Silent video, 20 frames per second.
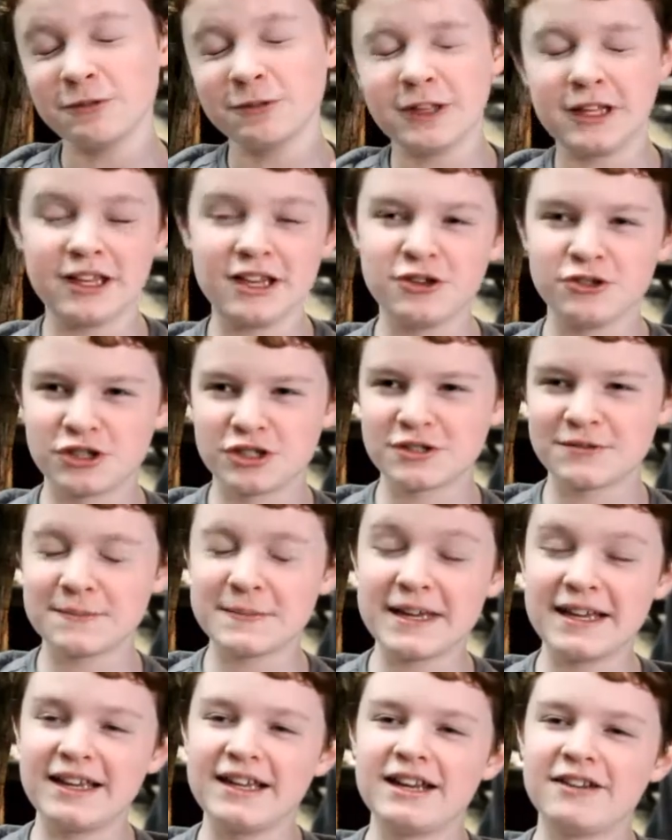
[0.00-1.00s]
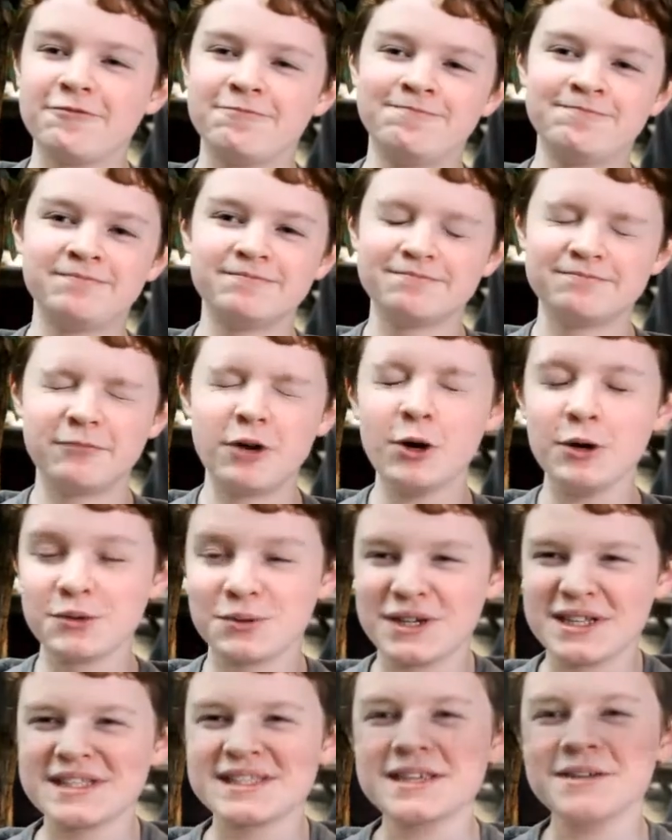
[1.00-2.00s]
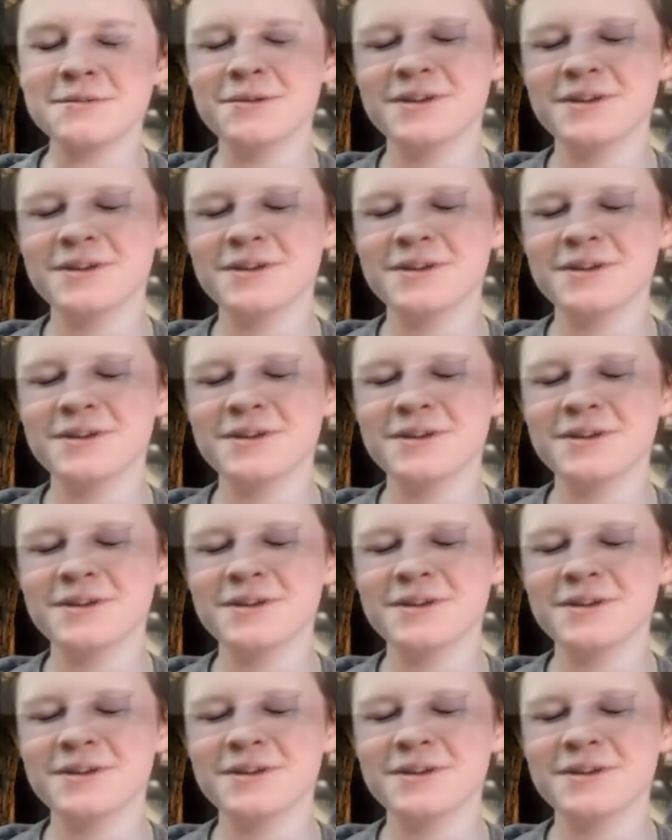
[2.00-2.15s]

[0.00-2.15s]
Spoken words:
really interest me, and I always want to